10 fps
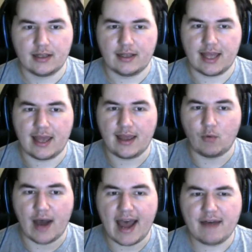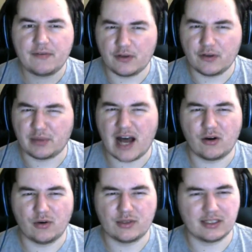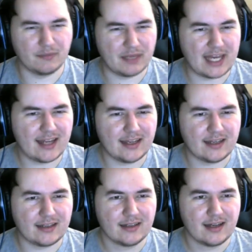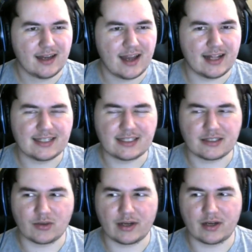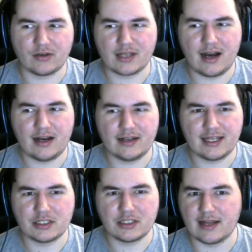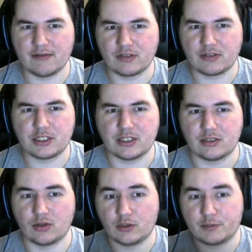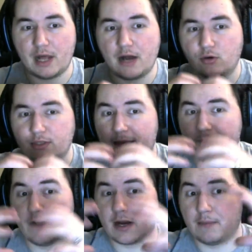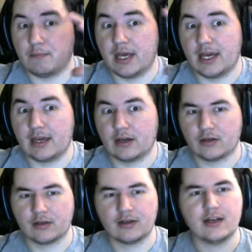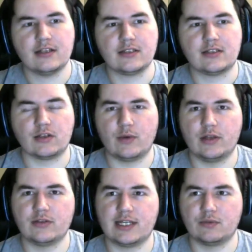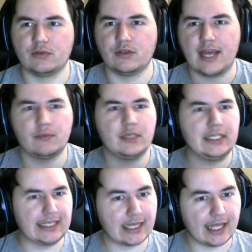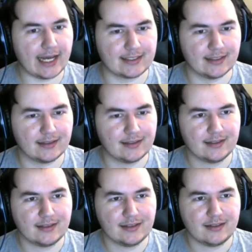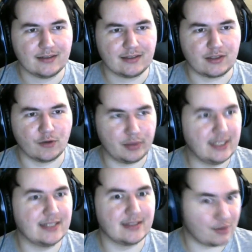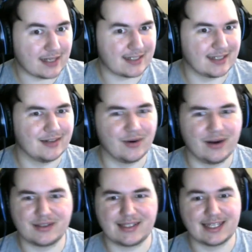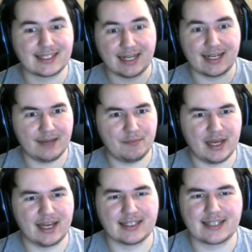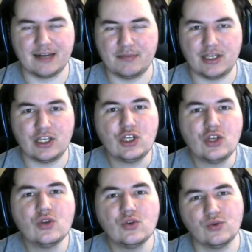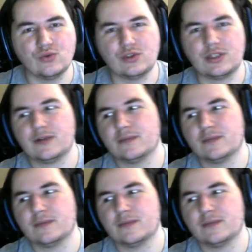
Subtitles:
they will have a few plot holes in the beginning, and as the story goes on, they just never touch it, so those plot holes get fucking bigger. So it's one of those things where you can't really neglect it, so please address it, or else it's going to get big. It's going to be huge.